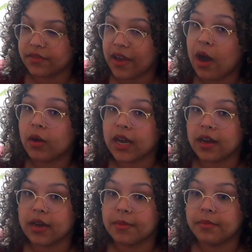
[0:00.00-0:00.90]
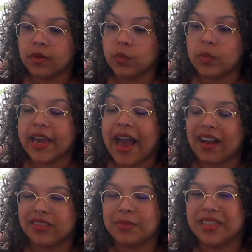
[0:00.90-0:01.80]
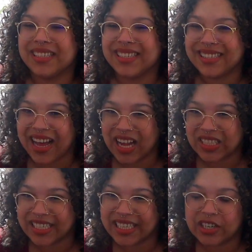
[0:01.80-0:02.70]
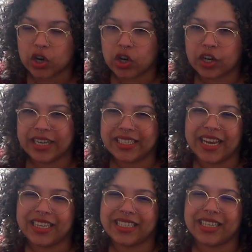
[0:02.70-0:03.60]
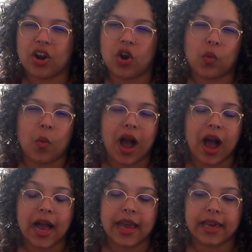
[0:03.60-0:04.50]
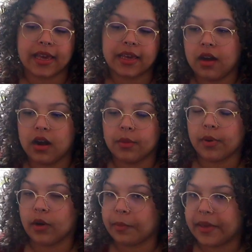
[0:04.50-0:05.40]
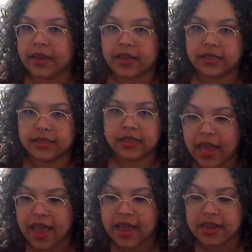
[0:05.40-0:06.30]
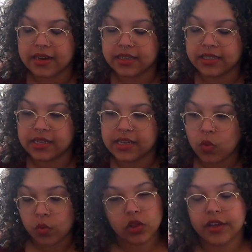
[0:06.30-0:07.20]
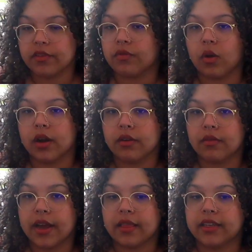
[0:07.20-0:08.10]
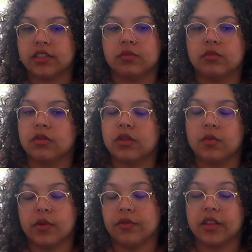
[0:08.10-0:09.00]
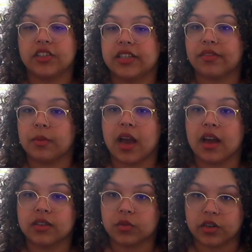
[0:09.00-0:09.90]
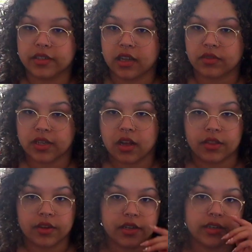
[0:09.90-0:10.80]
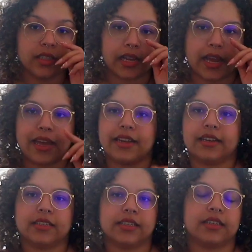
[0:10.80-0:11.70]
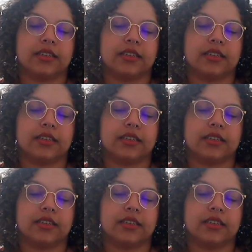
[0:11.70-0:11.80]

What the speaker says: of outcome, we have to be solid in our intention, our why, our purpose, and what we're looking for, right? Like, we really just have to be honest with ourselves and others and